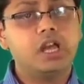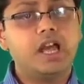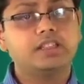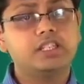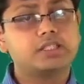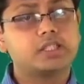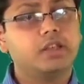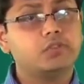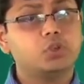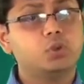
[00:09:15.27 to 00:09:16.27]
and this
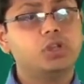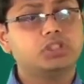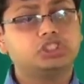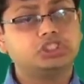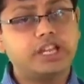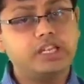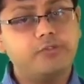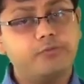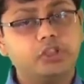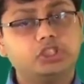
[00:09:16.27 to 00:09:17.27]
gives you the shiny
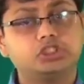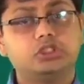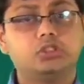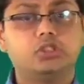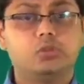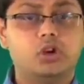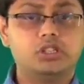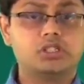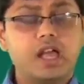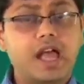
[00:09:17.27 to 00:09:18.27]
finish to the walls.